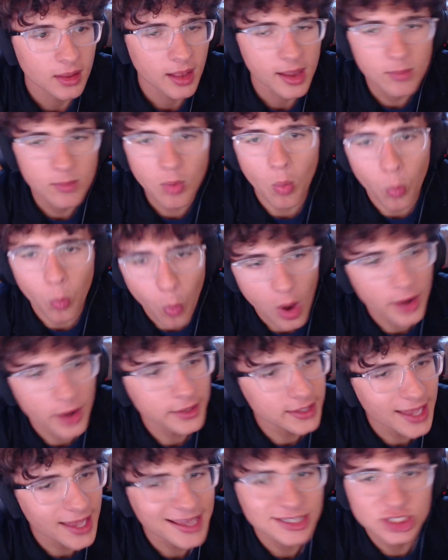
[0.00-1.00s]
He will
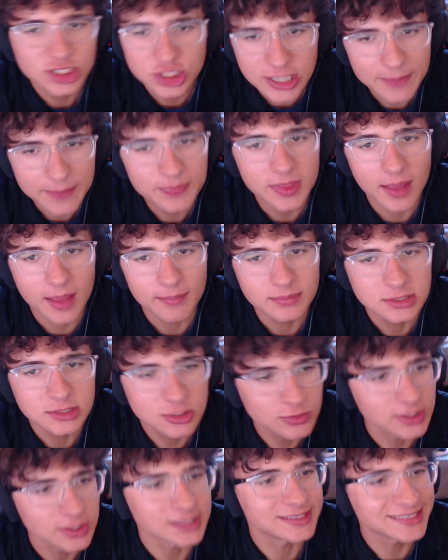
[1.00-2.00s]
one day ship them
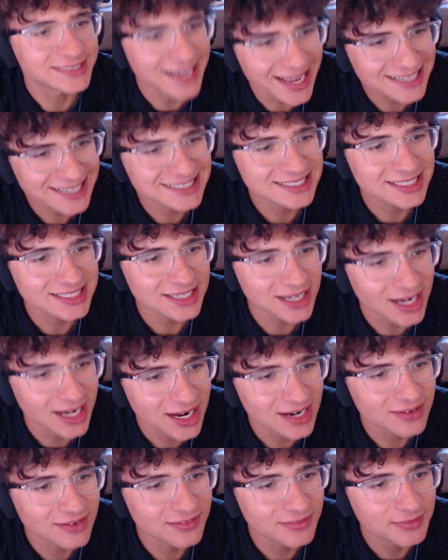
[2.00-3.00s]
to the desk
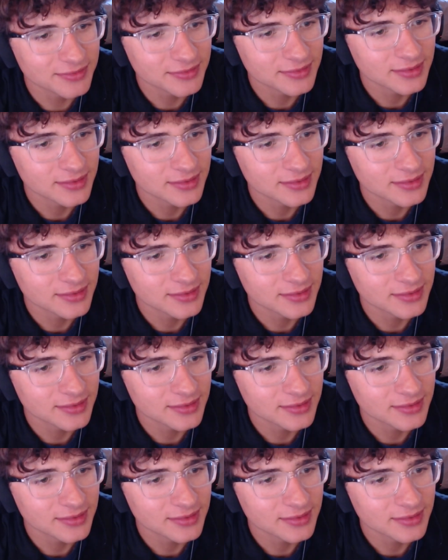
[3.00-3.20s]
of